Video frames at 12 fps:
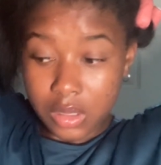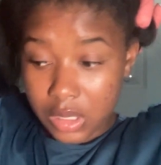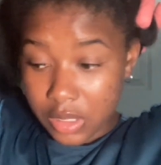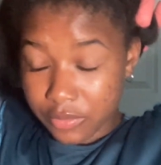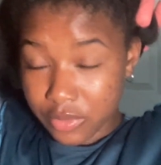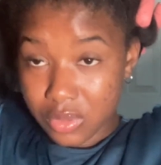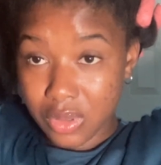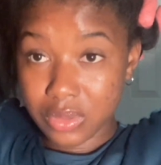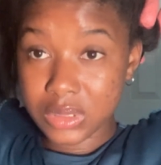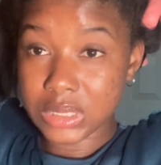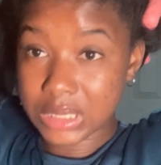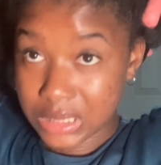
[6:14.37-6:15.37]
if you
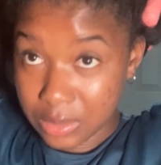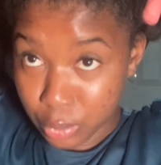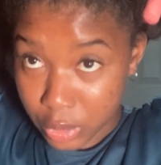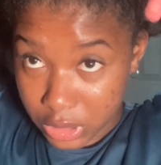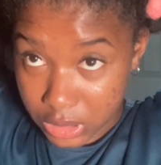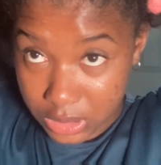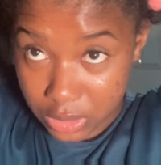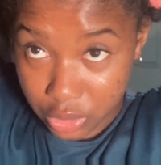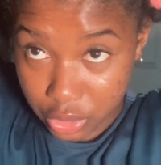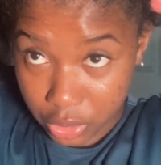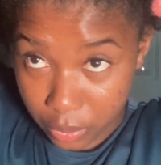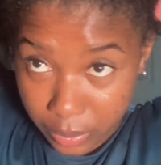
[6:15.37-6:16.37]
notice that someone is
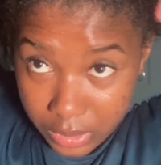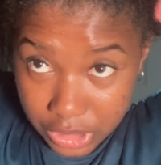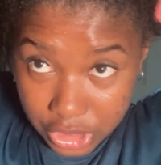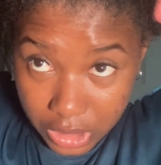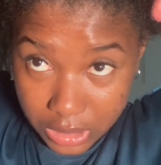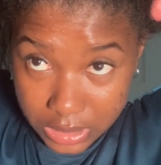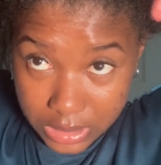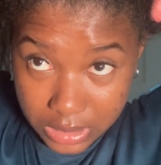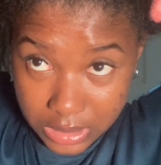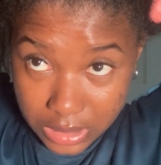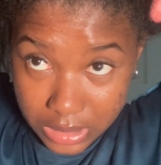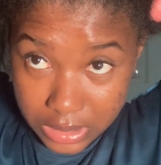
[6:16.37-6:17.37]
showing jealousy
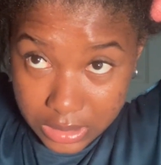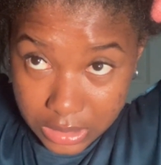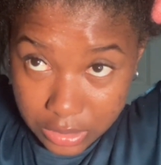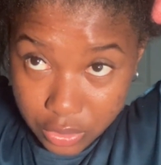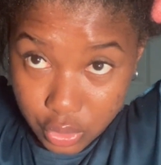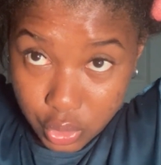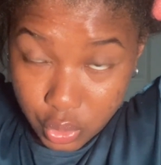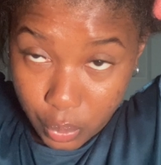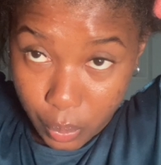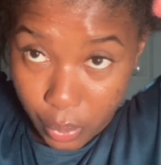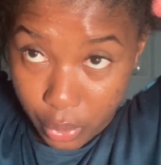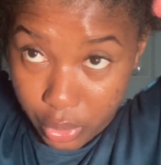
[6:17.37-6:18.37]
tendencies
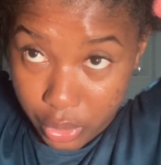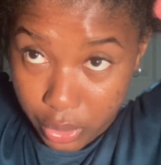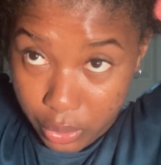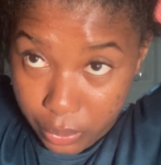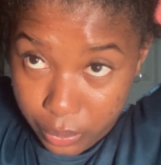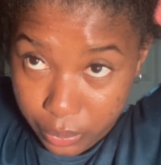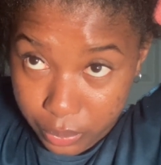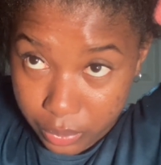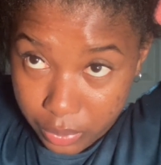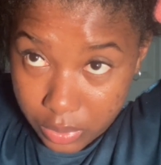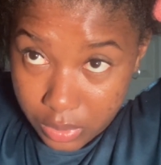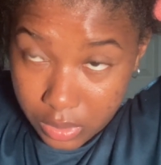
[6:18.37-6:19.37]
toward you,
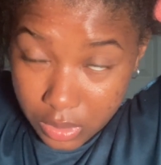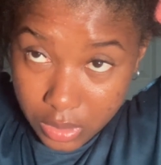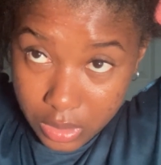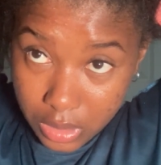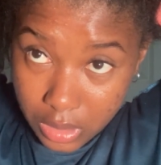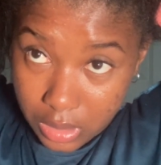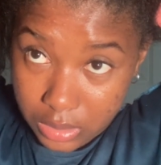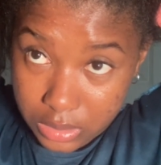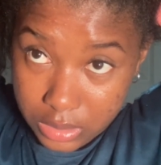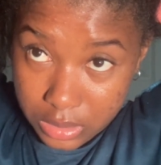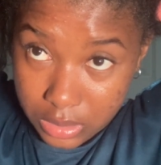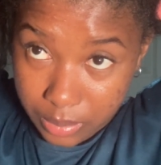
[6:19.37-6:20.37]

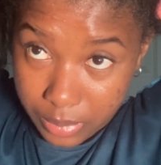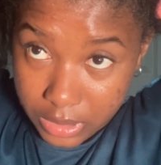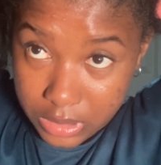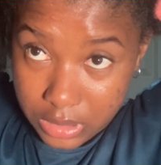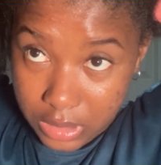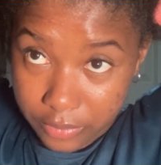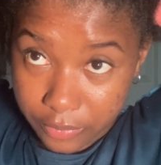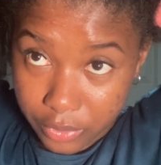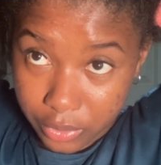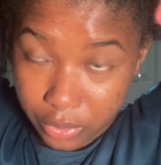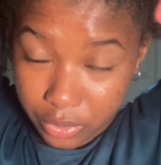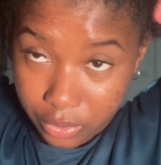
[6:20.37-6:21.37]
honestly, the best thing for
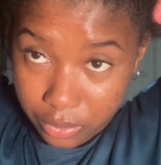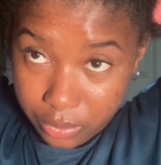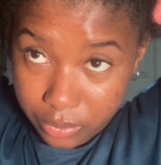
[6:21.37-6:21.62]
you to do